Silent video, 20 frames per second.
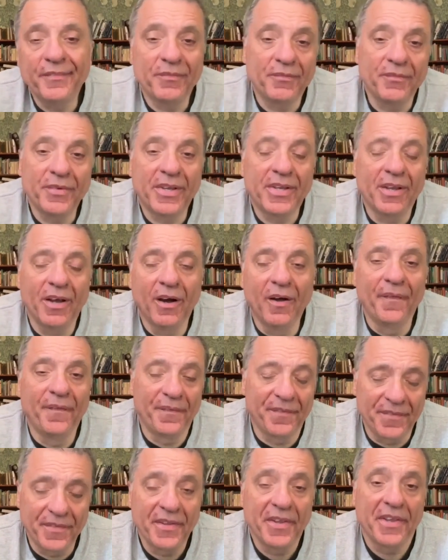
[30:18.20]
We can't,
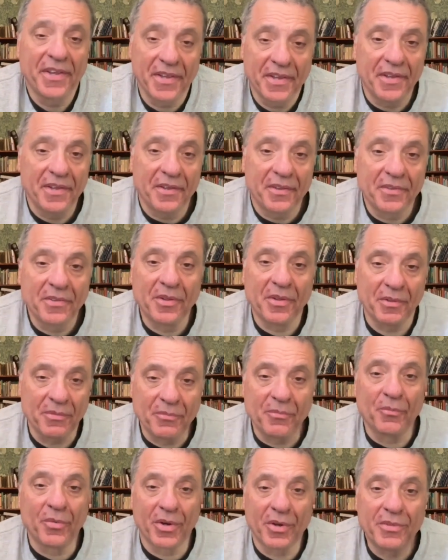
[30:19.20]

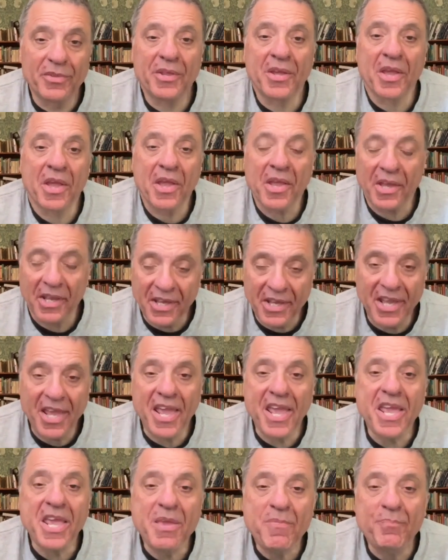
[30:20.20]
one of the
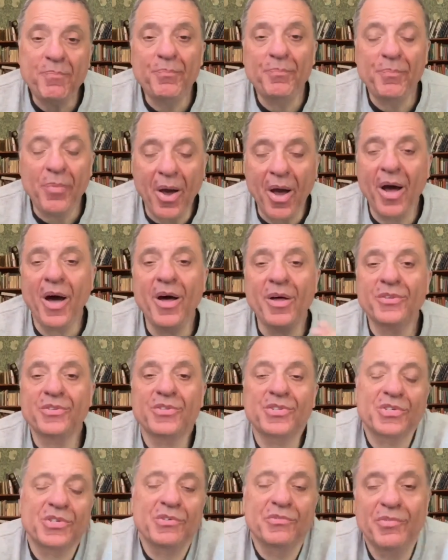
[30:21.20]
key
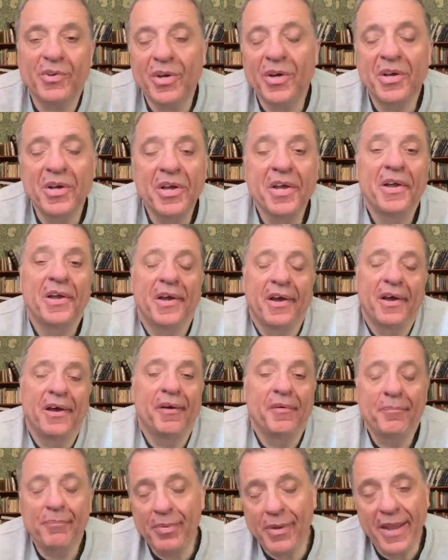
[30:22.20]
parts of our
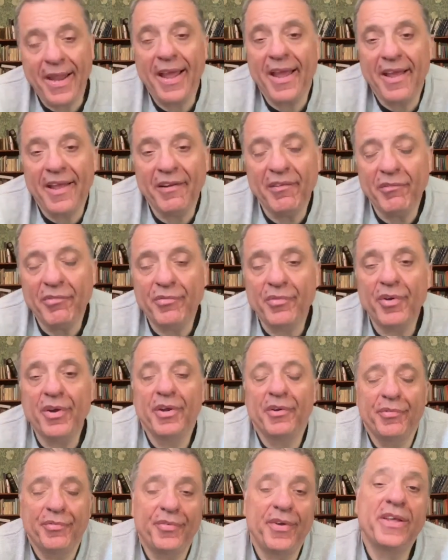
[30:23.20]
plan for
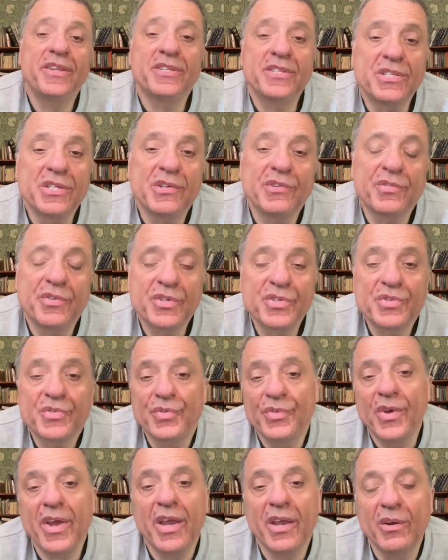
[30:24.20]
an offensive has
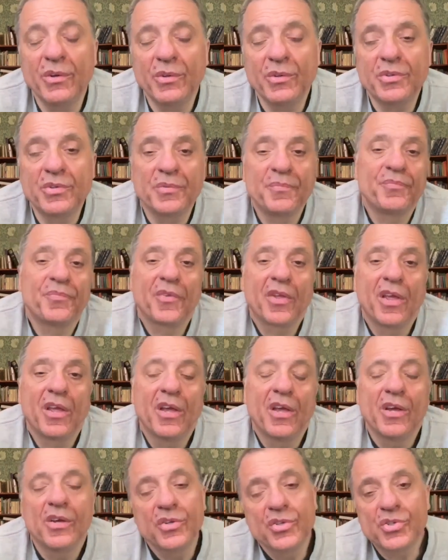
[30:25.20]
failed,
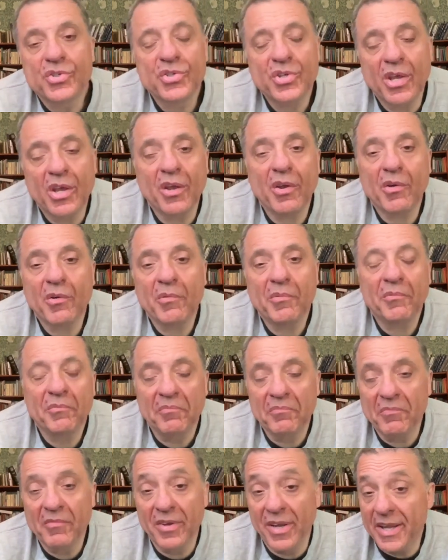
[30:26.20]
so
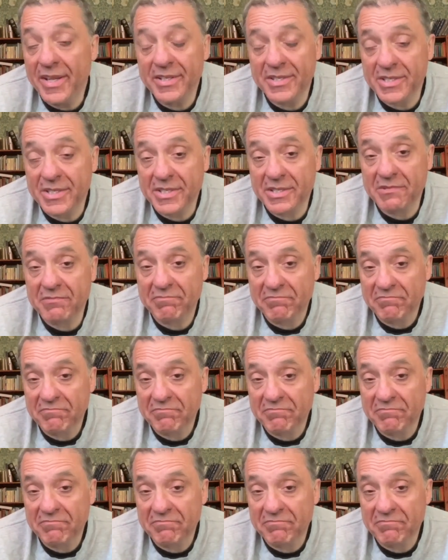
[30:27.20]
let's